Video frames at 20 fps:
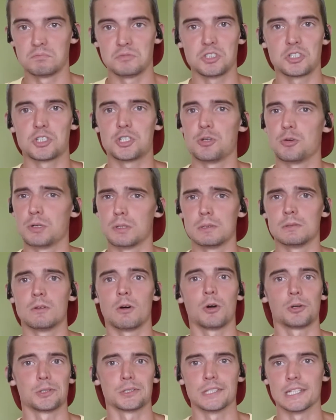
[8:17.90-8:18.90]
just do it
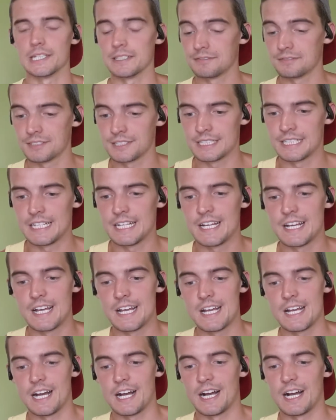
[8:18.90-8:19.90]
all your life.
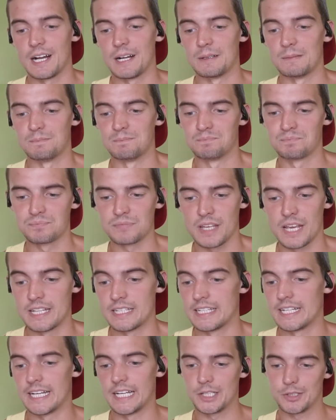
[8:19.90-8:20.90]
And
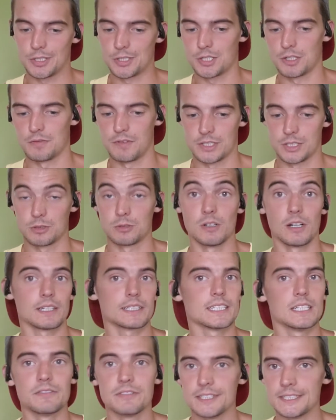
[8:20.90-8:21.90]
then increase your physical
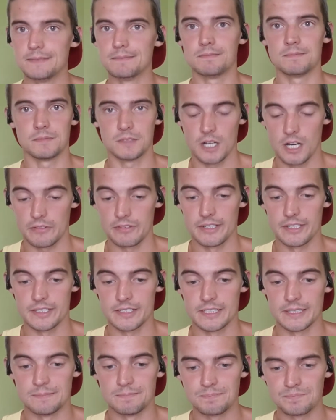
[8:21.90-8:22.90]
activity,
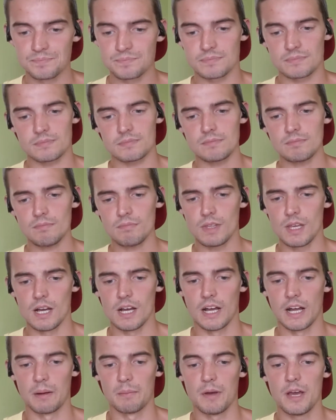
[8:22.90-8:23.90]
obviously.
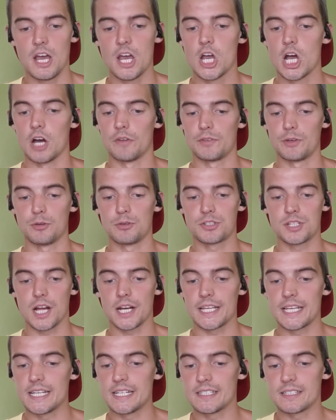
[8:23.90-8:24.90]
A few
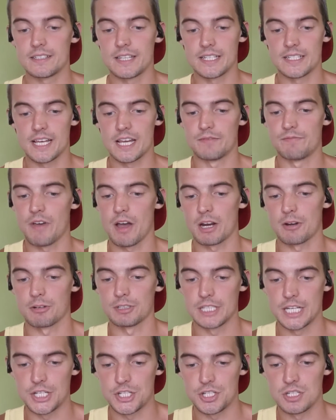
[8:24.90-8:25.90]
studies, they said, found
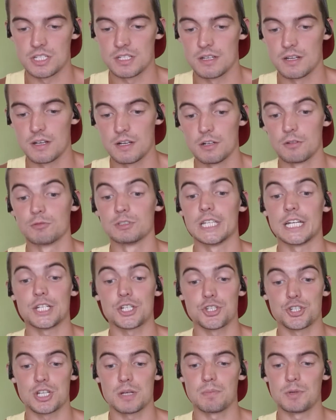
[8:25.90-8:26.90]
a
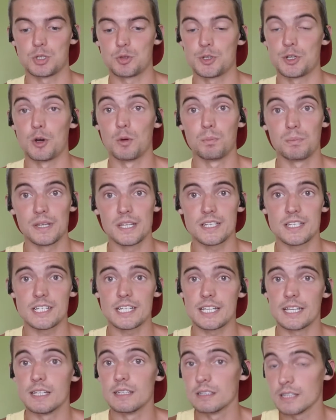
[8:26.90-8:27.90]
relationship between
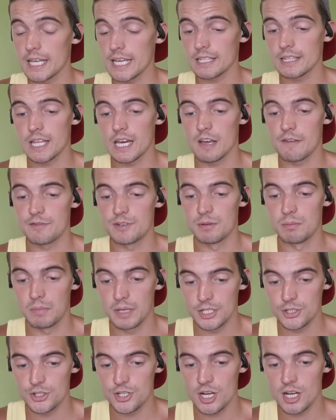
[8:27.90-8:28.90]
obesity and late life
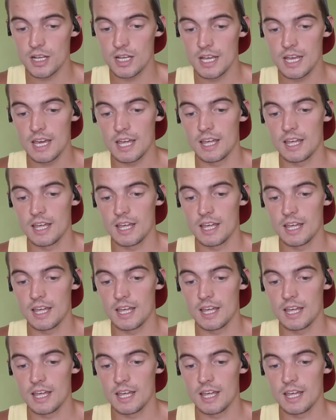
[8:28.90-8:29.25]
dementia.